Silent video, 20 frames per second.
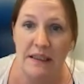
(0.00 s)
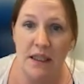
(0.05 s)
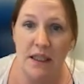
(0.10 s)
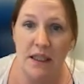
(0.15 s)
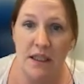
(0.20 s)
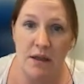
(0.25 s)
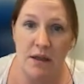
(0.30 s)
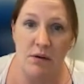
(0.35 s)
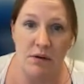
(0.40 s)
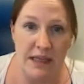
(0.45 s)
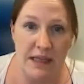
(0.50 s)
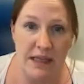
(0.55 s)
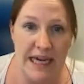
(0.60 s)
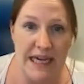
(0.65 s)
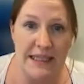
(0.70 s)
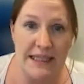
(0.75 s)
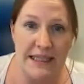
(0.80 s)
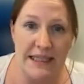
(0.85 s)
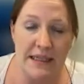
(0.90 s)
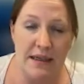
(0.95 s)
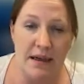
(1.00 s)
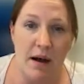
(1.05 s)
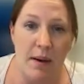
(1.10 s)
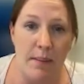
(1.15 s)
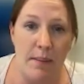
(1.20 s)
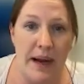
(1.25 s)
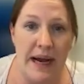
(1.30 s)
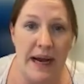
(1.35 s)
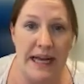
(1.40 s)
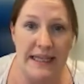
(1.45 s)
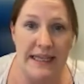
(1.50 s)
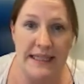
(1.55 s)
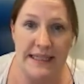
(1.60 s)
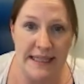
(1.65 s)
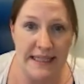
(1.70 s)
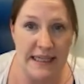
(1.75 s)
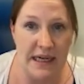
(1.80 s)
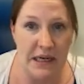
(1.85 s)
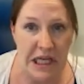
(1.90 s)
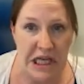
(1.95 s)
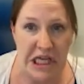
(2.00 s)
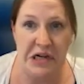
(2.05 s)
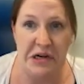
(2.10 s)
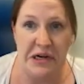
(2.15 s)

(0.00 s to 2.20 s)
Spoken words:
There's a long list and it's set out in the